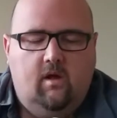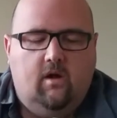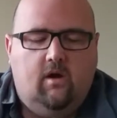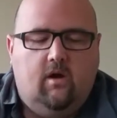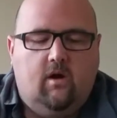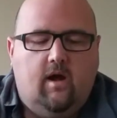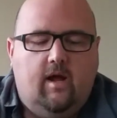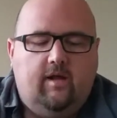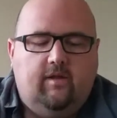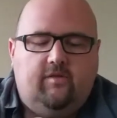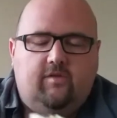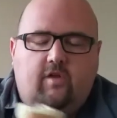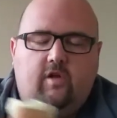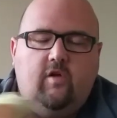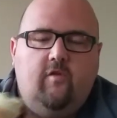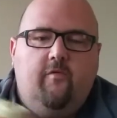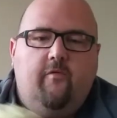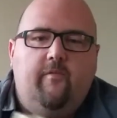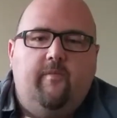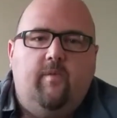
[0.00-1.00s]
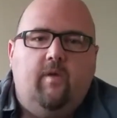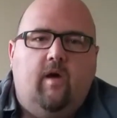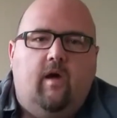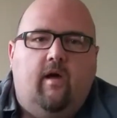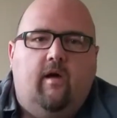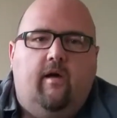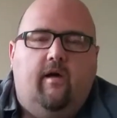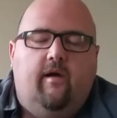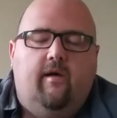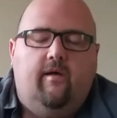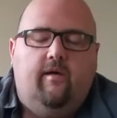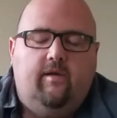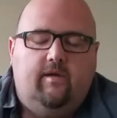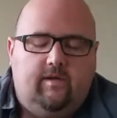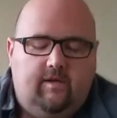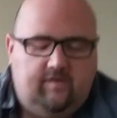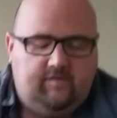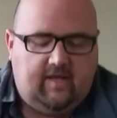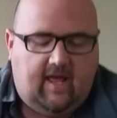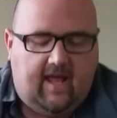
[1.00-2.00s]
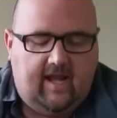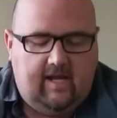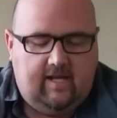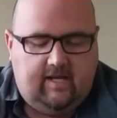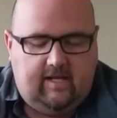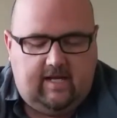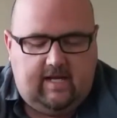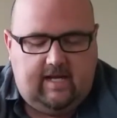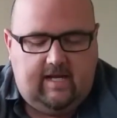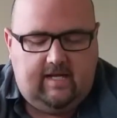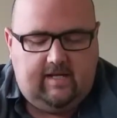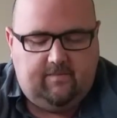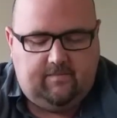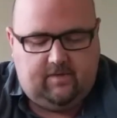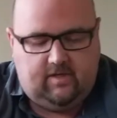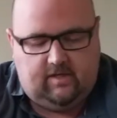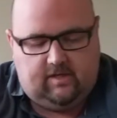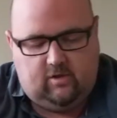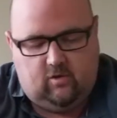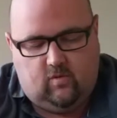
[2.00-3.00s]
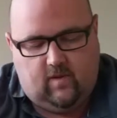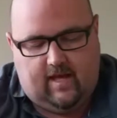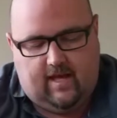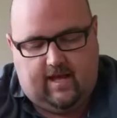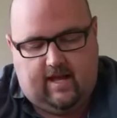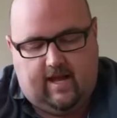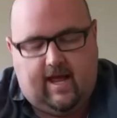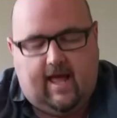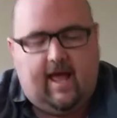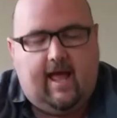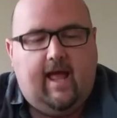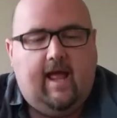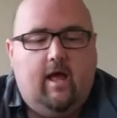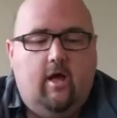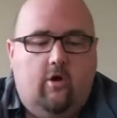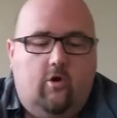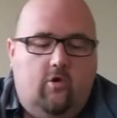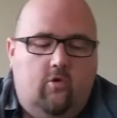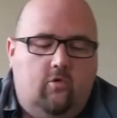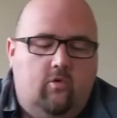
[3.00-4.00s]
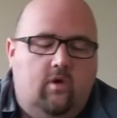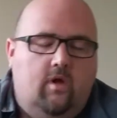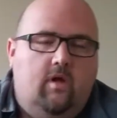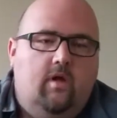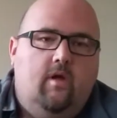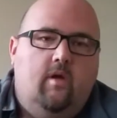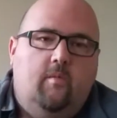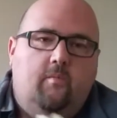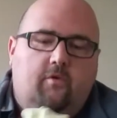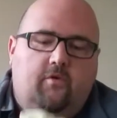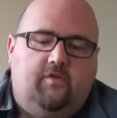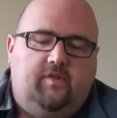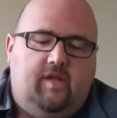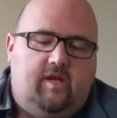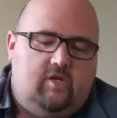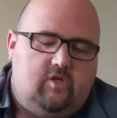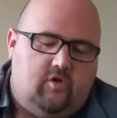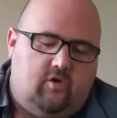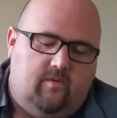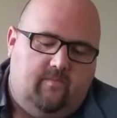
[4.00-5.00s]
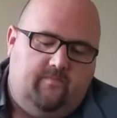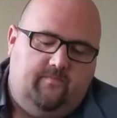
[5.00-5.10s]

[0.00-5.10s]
All right, so you've decided the need to do an IO procedure.